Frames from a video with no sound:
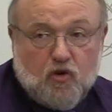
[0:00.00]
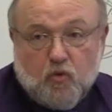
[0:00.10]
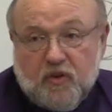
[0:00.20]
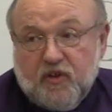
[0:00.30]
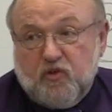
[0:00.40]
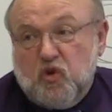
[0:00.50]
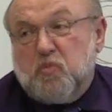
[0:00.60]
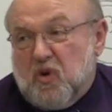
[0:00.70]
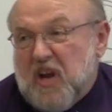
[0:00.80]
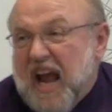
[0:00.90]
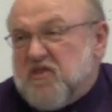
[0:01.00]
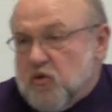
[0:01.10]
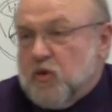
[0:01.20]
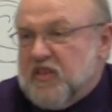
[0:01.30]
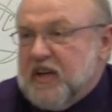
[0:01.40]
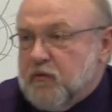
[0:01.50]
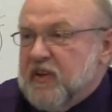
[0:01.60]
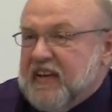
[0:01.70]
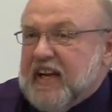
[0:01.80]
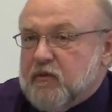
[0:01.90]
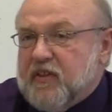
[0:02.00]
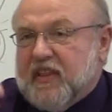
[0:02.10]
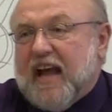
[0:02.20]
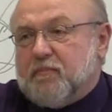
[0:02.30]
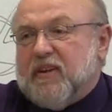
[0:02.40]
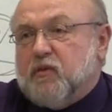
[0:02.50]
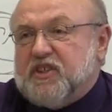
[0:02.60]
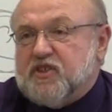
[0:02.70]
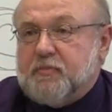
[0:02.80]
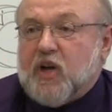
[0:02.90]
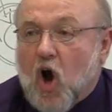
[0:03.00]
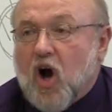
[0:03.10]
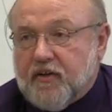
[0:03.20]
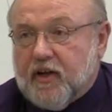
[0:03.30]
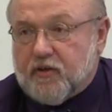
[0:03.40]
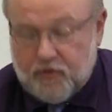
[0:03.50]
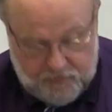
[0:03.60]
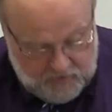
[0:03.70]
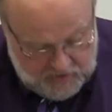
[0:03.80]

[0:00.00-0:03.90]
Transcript: with the supernatural, with that which is beyond us.